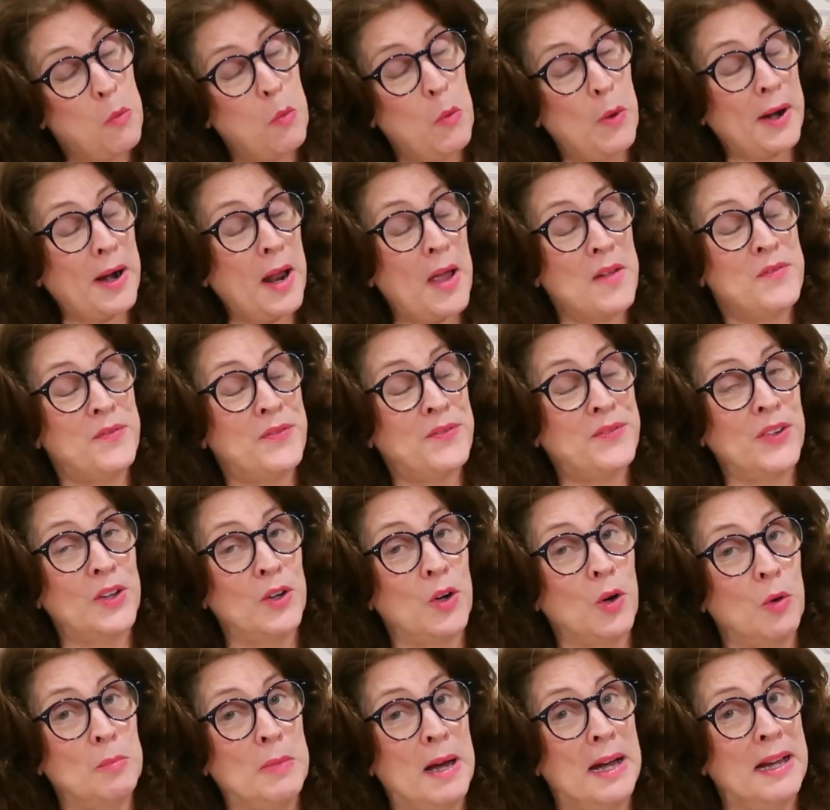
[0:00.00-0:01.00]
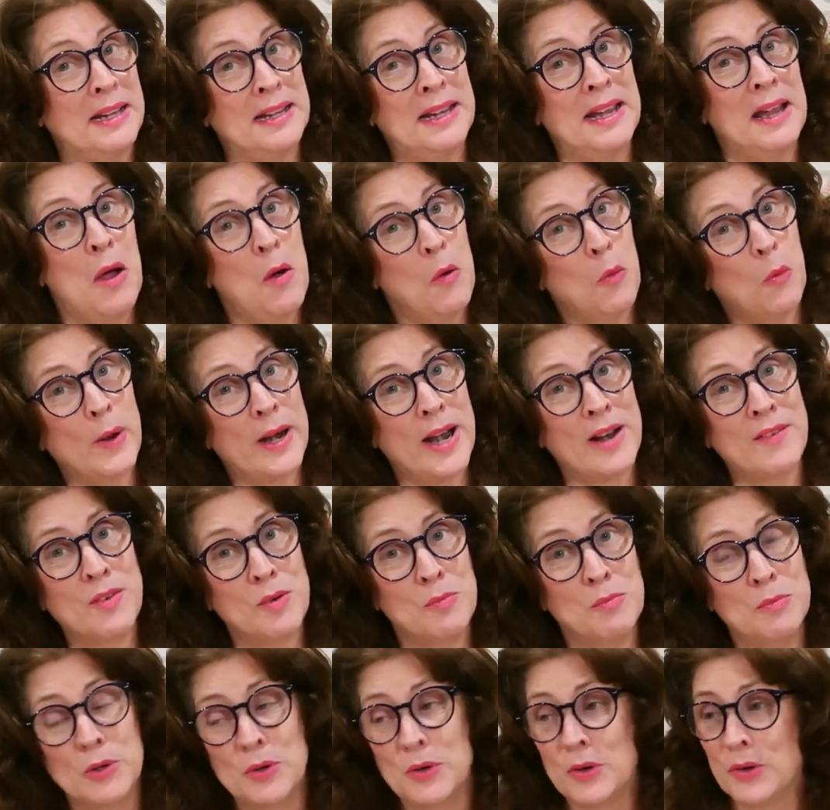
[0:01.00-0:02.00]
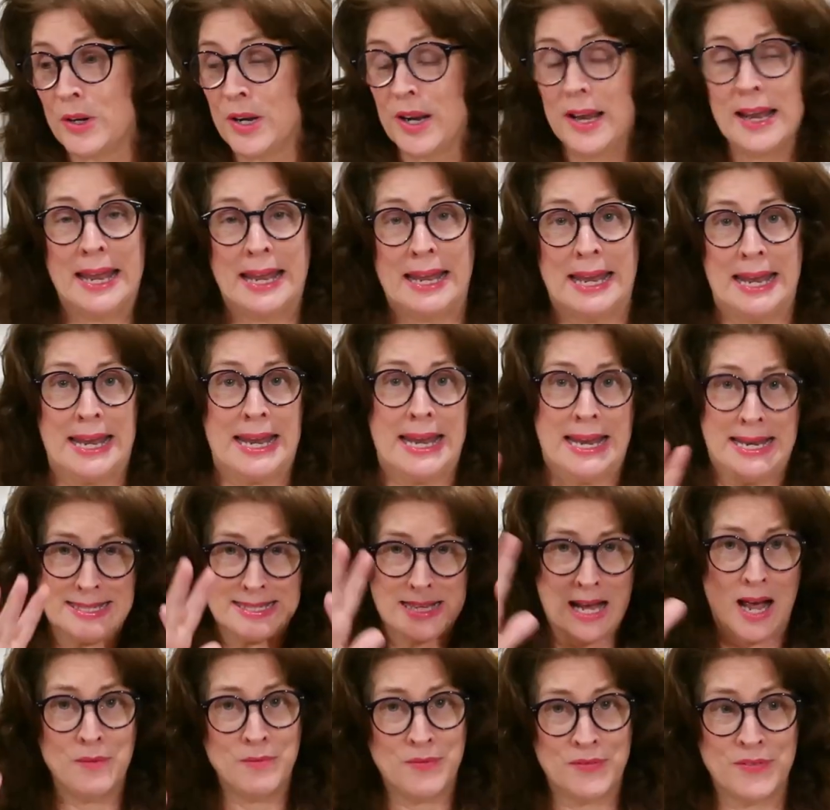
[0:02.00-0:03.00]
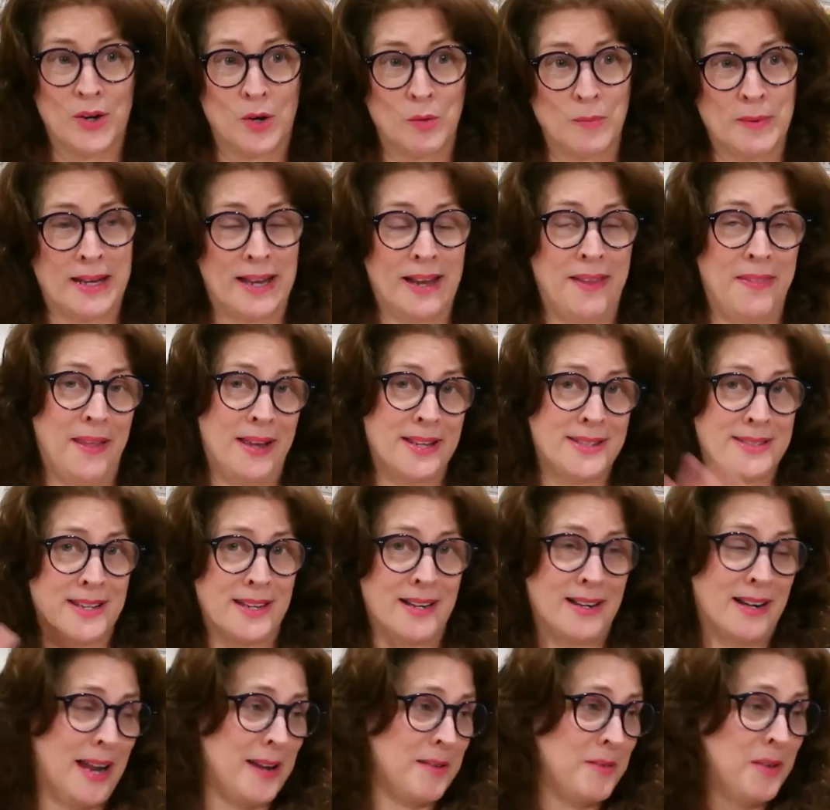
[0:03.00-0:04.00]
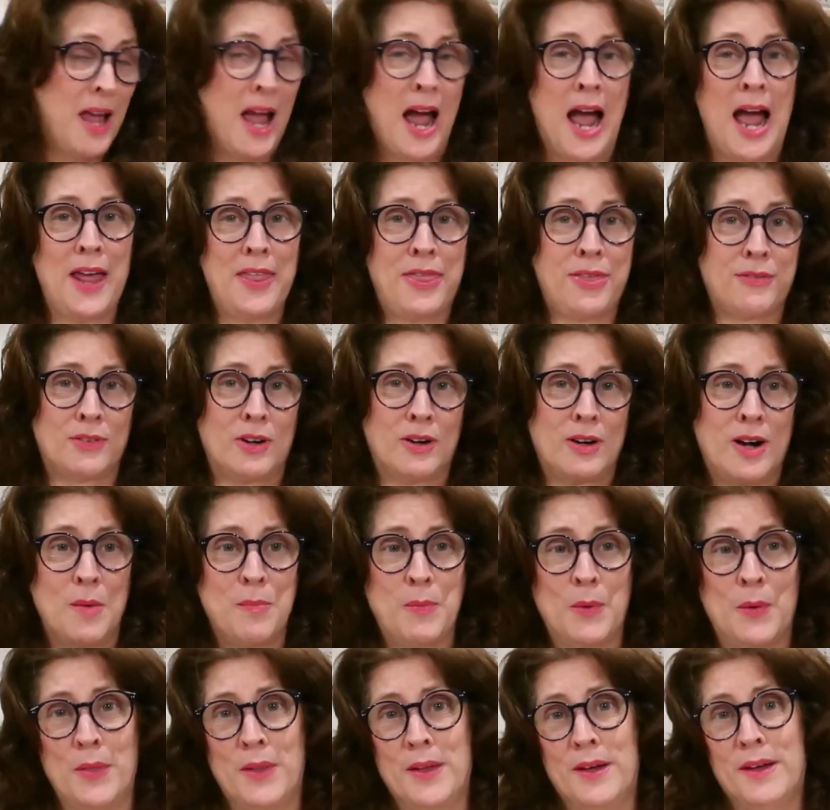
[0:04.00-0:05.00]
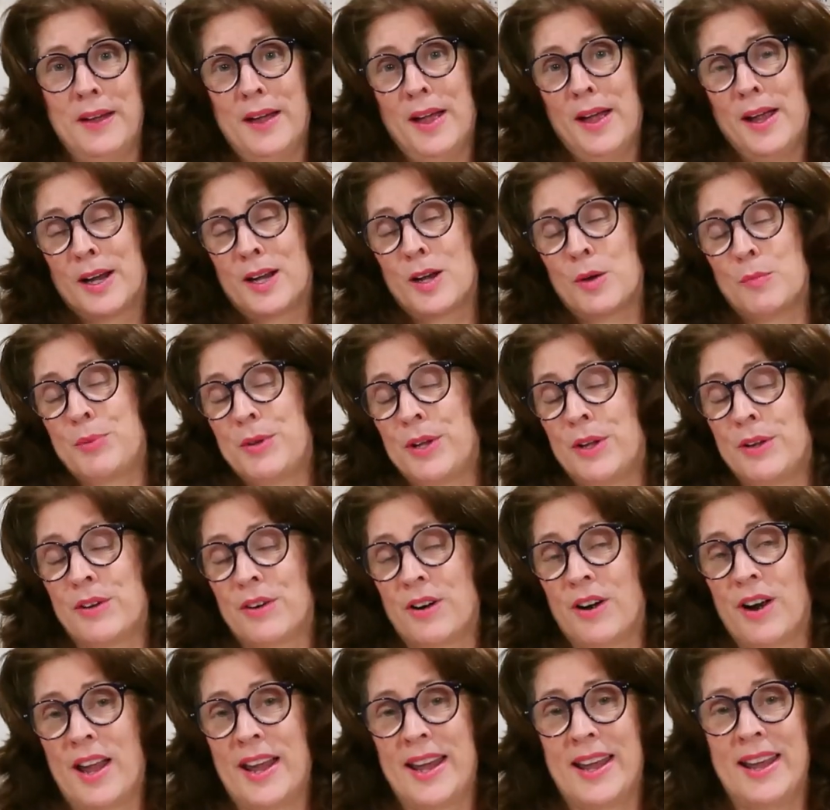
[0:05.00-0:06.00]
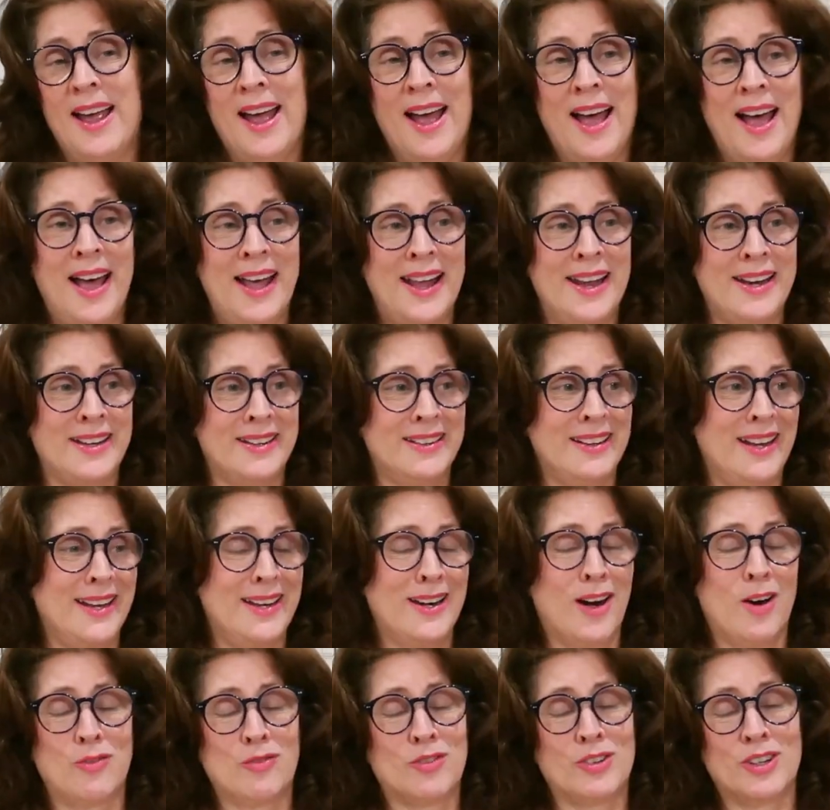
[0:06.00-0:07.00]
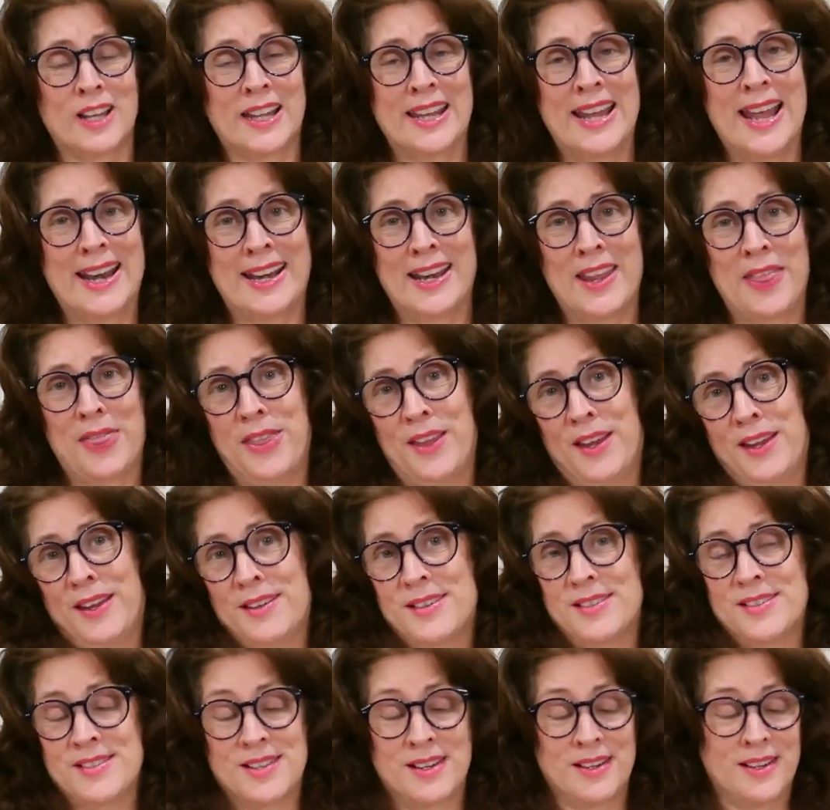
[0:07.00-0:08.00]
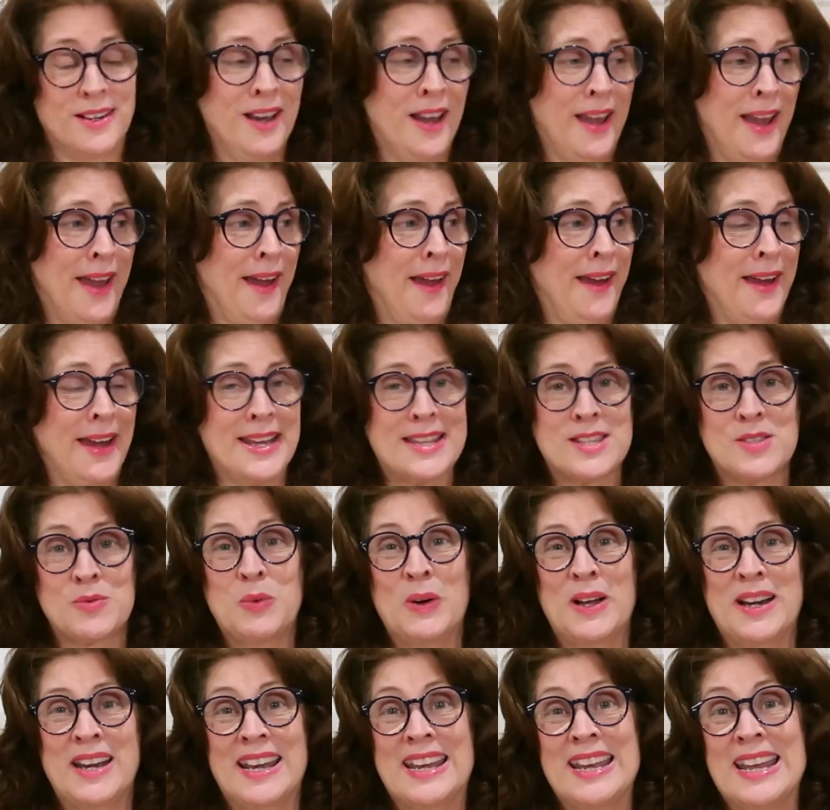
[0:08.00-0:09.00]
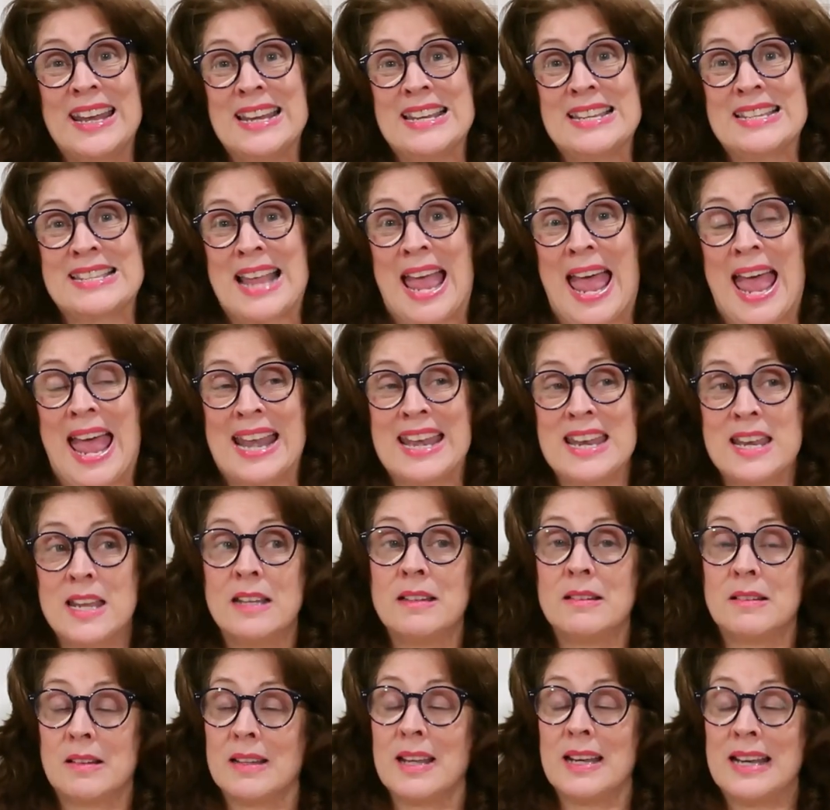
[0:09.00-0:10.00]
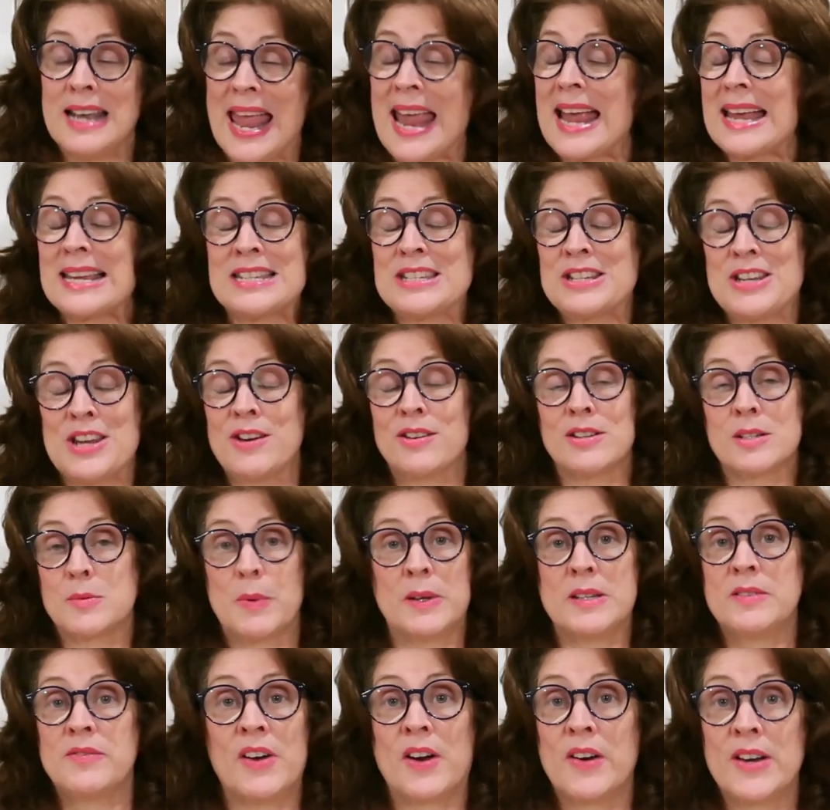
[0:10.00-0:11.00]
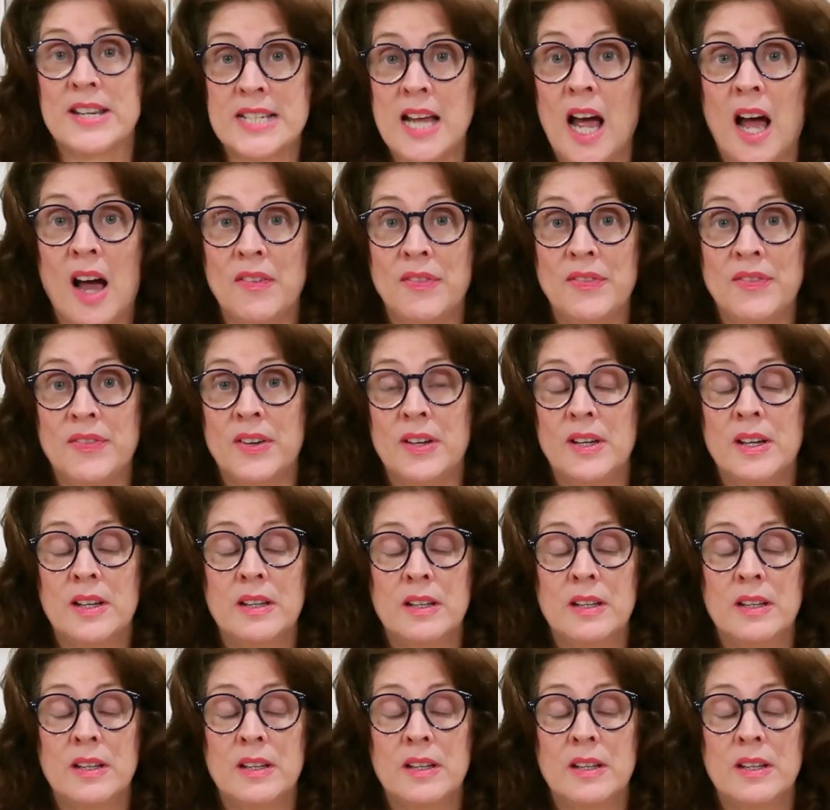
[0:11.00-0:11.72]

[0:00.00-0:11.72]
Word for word: When I film, whatever mood is, I'm filming it, and that's it. I throw it up on the computer, and I don't really edit things, and it's what it is. And the last year has been very tough.